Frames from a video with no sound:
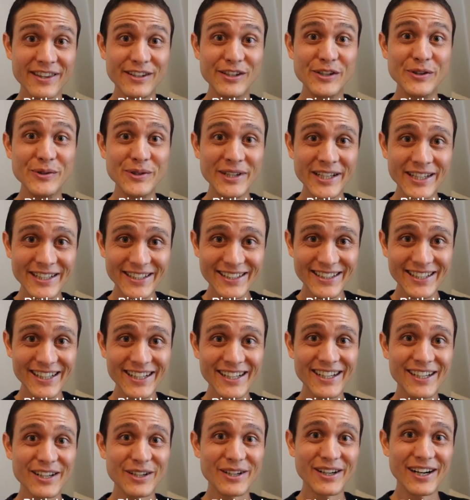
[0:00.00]
unit
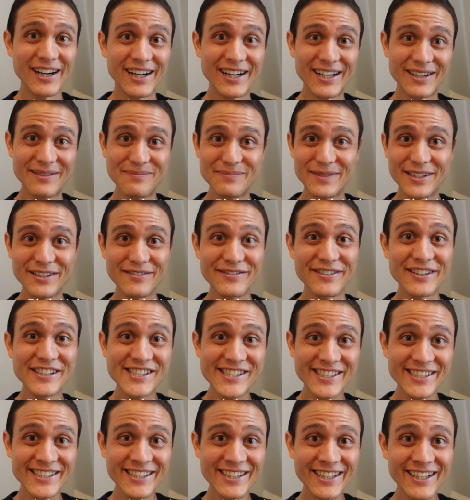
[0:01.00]

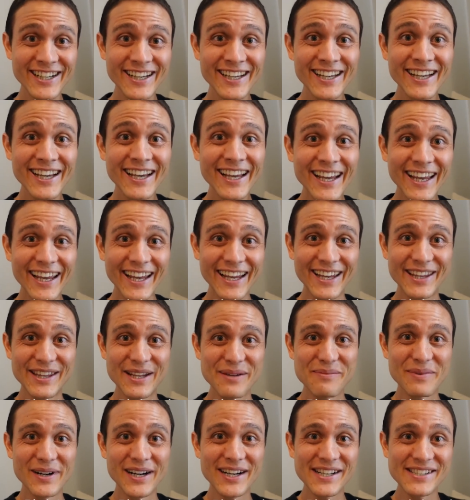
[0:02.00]
division, and
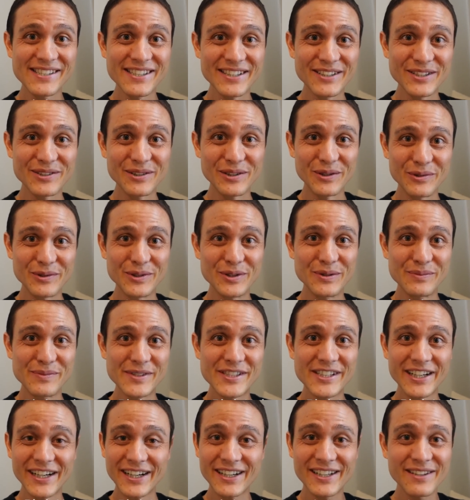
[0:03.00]
they brought us into a room,
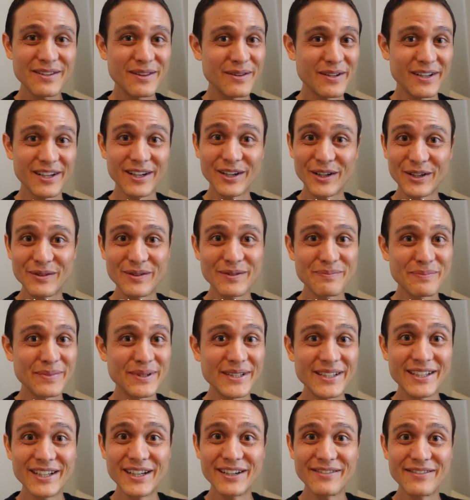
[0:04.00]
checked the
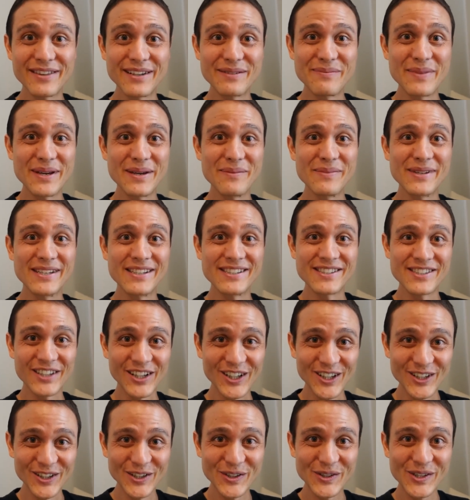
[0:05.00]
heartbeat of the baby is
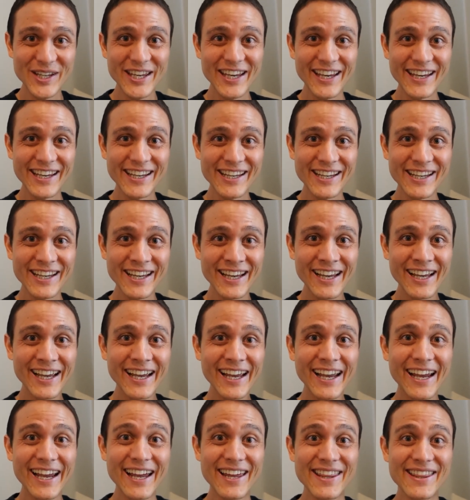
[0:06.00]
all okay,
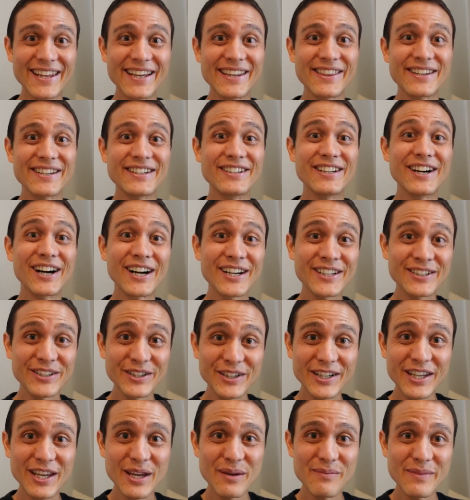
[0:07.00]
and then the
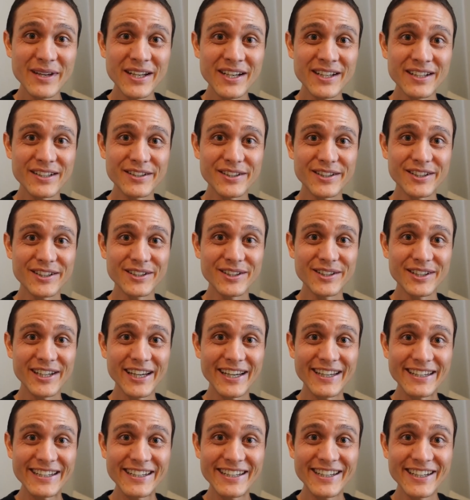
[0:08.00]
doctor came in and took a look
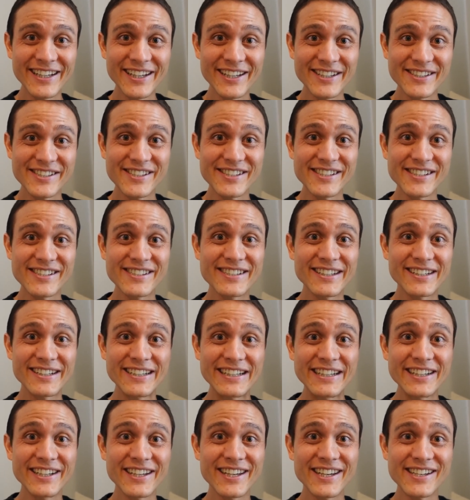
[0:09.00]
at Ying, and she
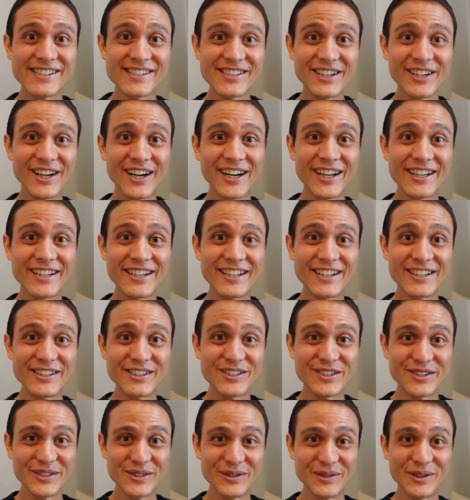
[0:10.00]
said Ying has gone
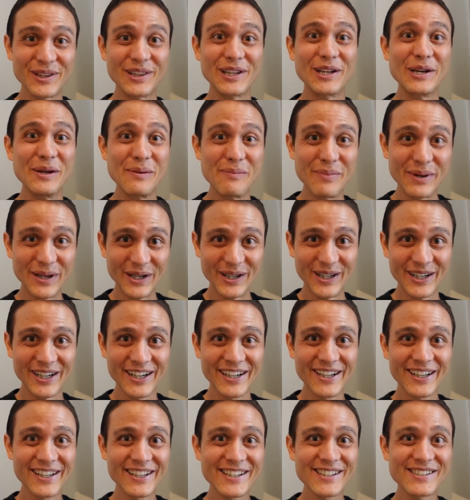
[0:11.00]
into labor.
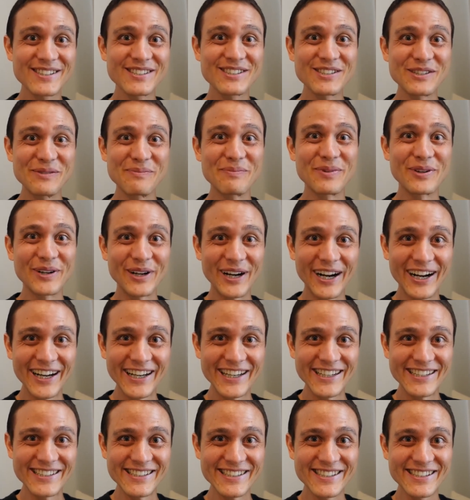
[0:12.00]

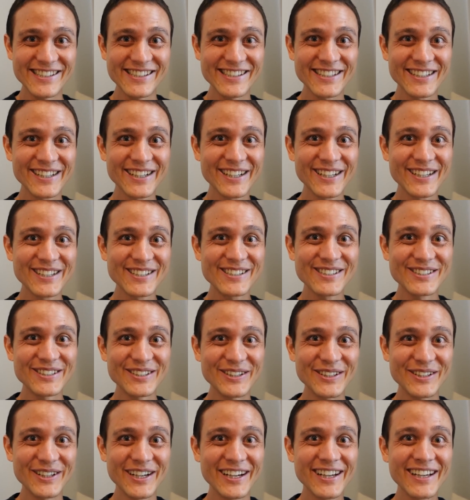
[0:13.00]
Surprise.
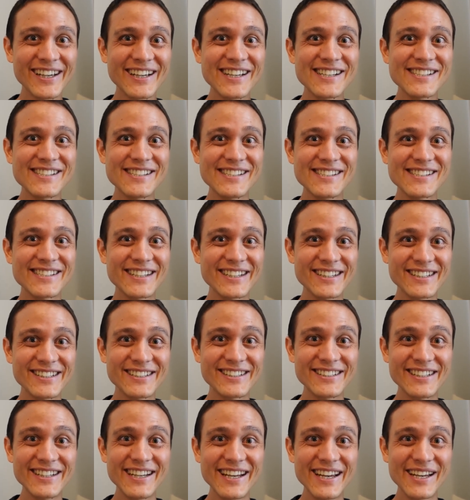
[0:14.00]
So she said
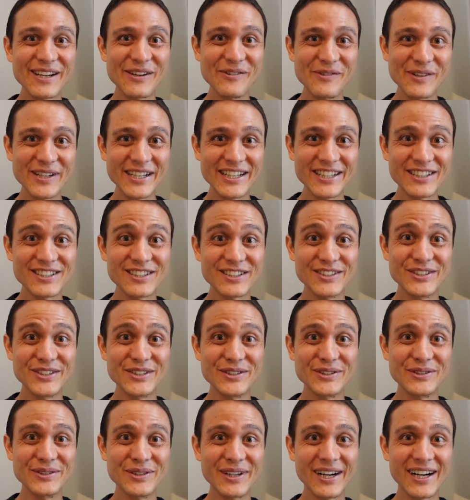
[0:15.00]
today we need to
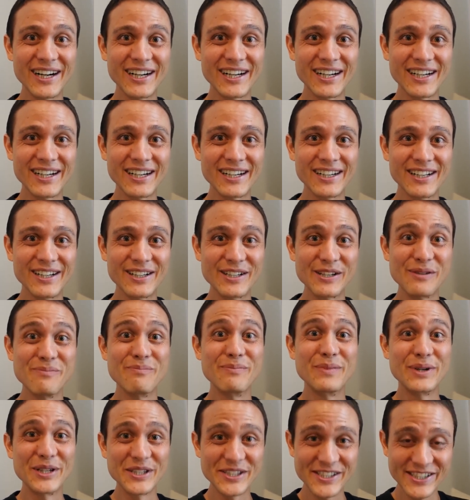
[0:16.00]
do an
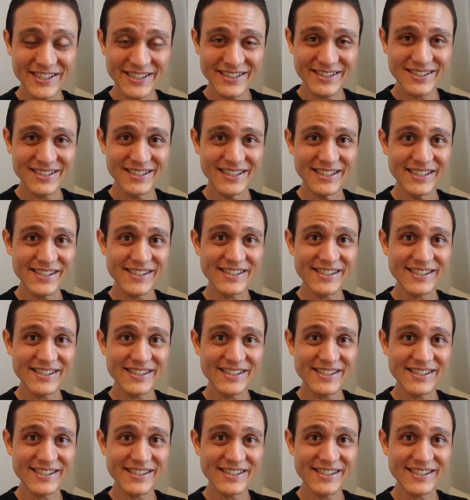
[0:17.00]
emergency